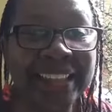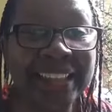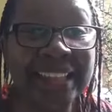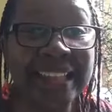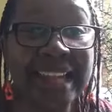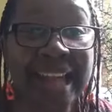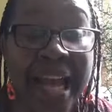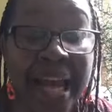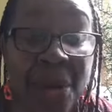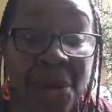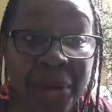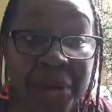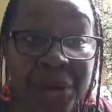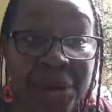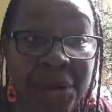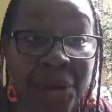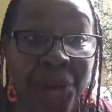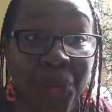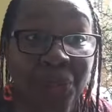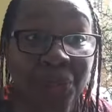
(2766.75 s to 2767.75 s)
Now we
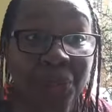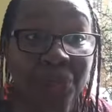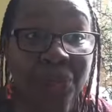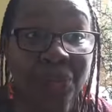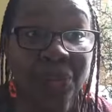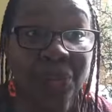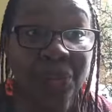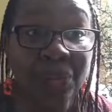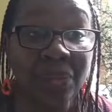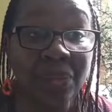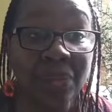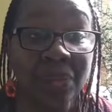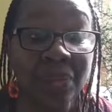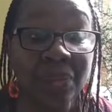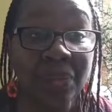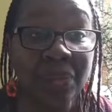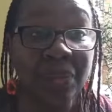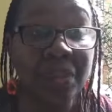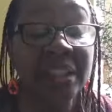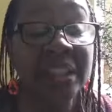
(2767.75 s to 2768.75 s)
know
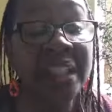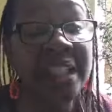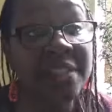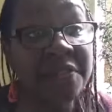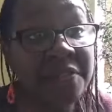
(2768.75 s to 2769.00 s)
the